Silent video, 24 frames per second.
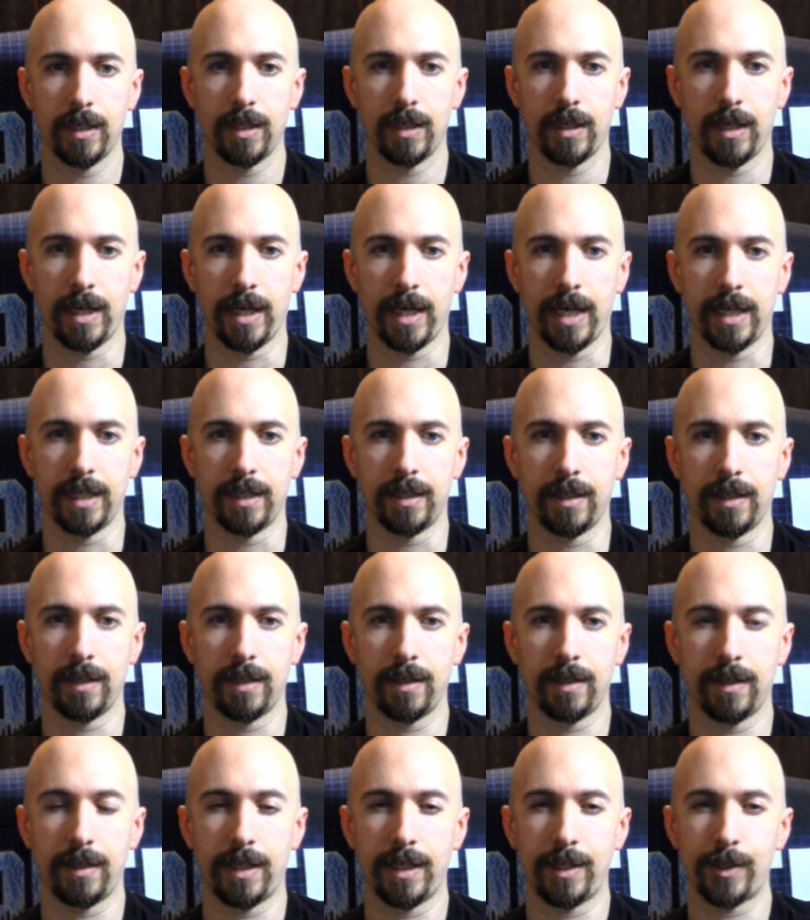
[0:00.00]
And
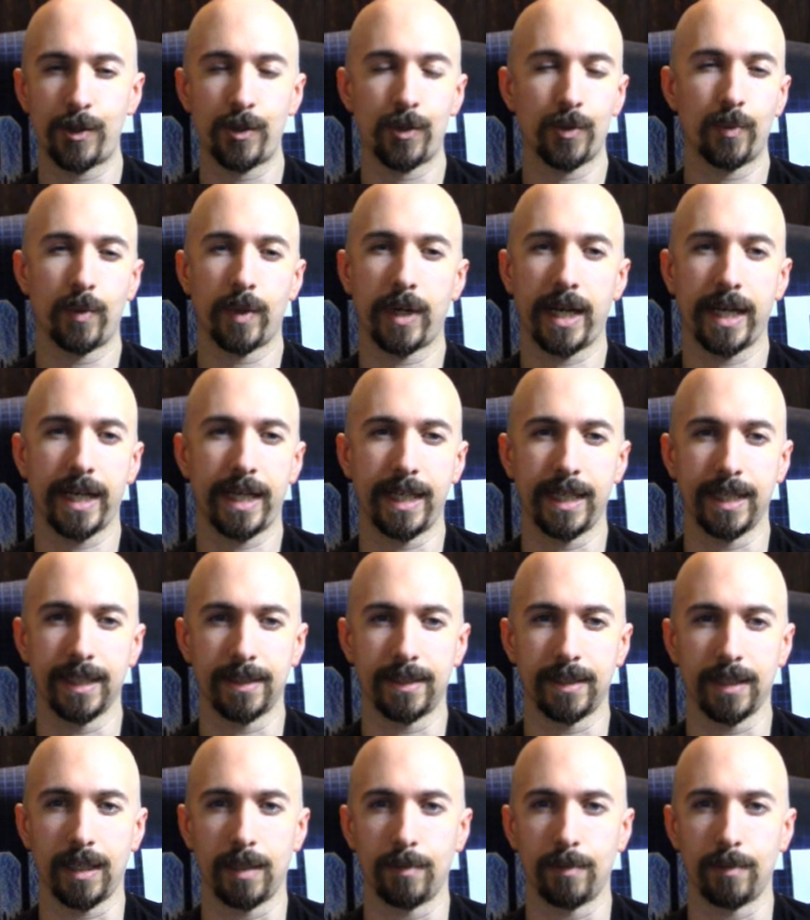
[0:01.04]
this is what I can't stand.